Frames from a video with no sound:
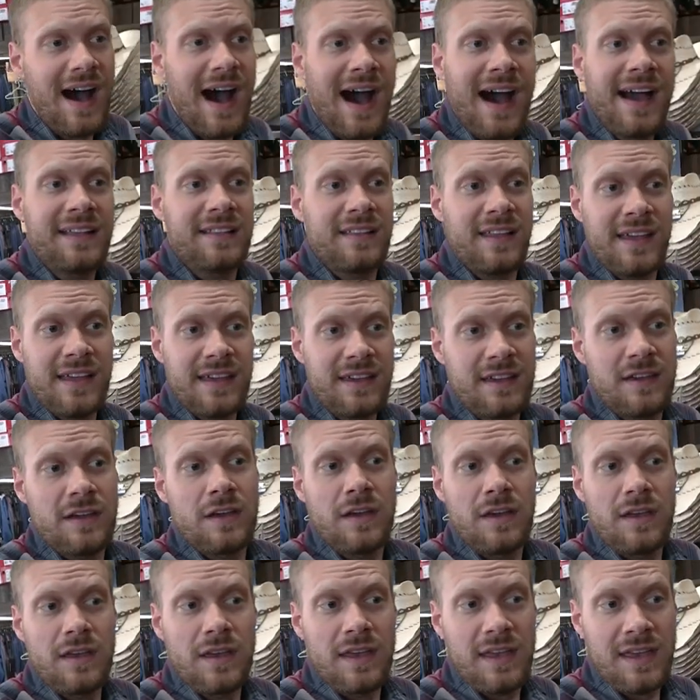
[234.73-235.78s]
I like
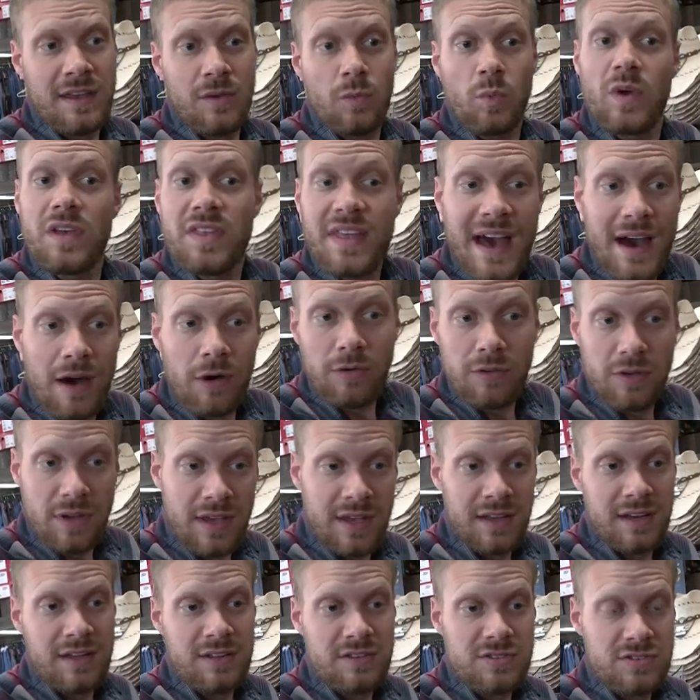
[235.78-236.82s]
it without
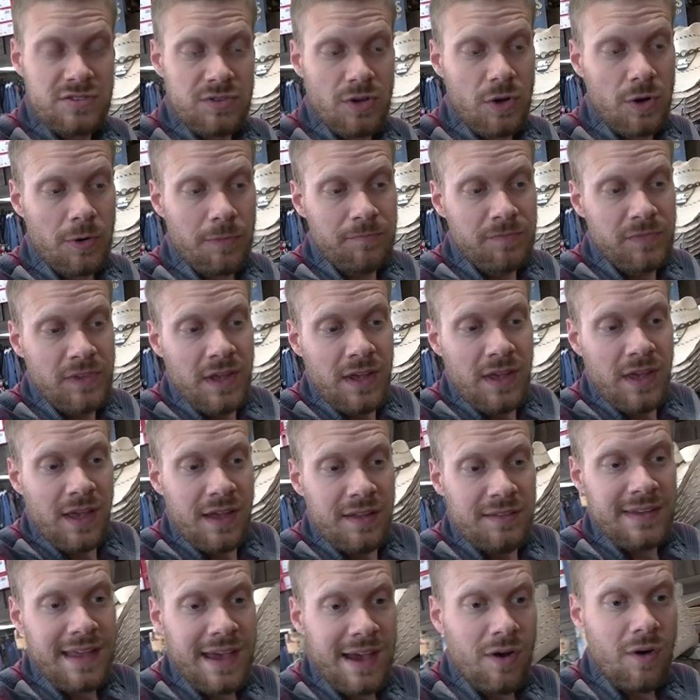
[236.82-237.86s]
an insole.
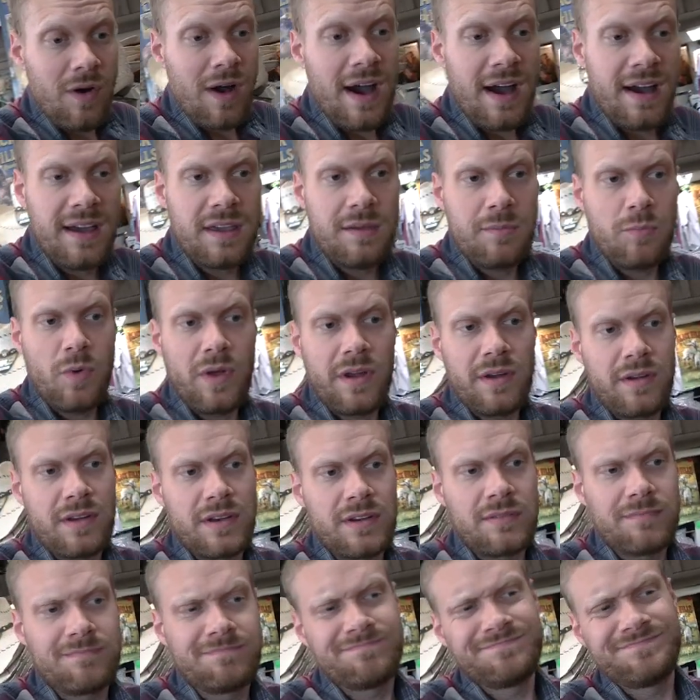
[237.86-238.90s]
Now I am
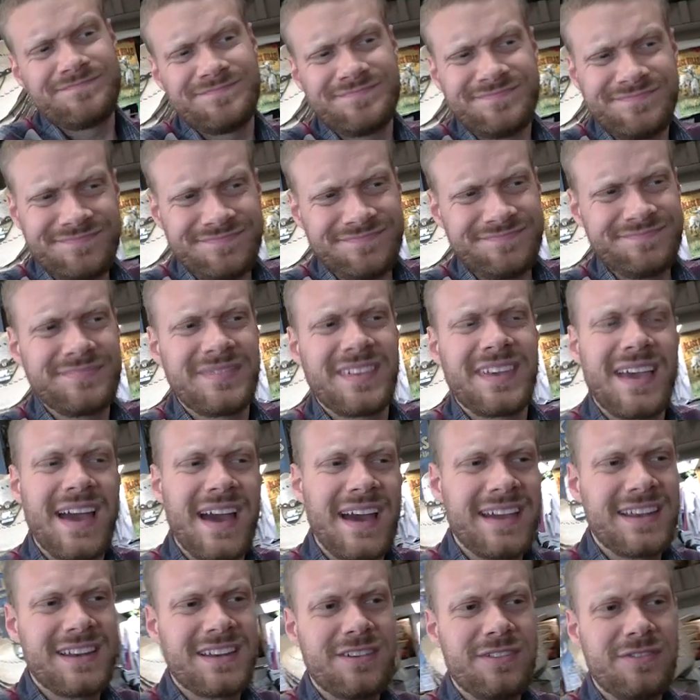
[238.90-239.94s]
wearing hmm,
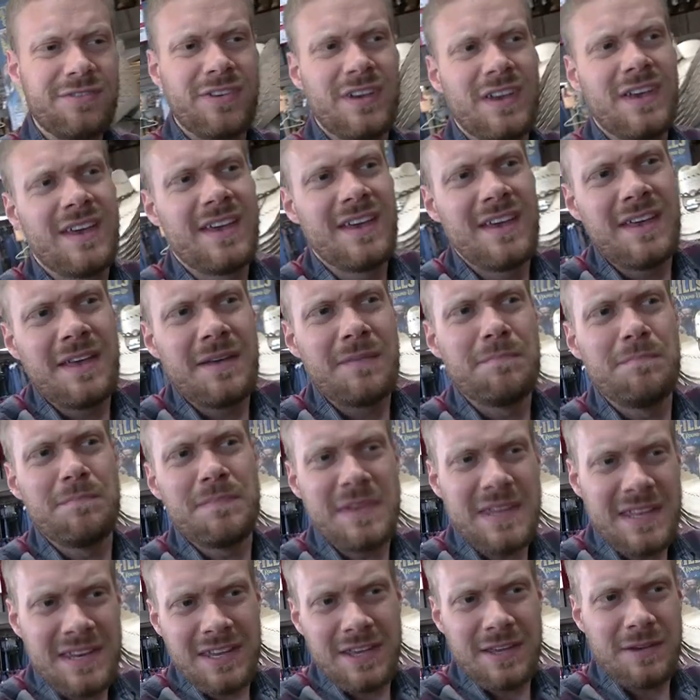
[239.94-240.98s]
kind of
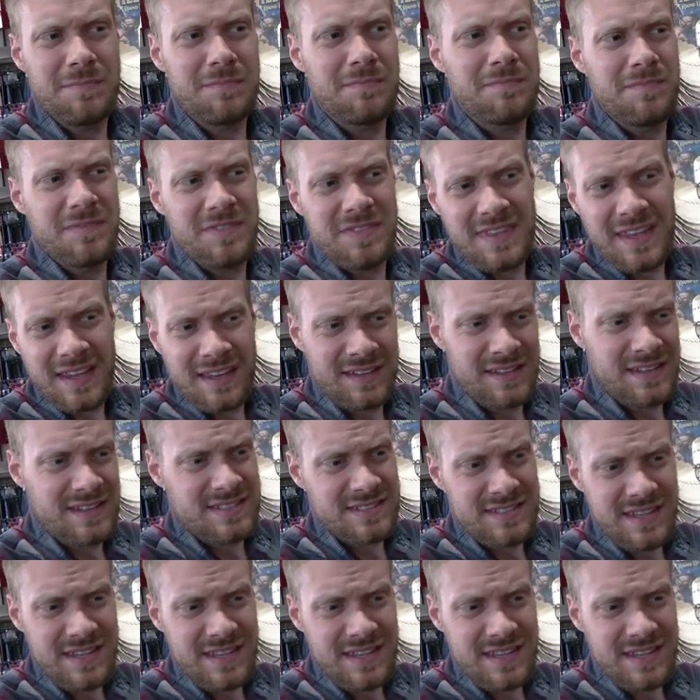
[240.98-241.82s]
medium thickness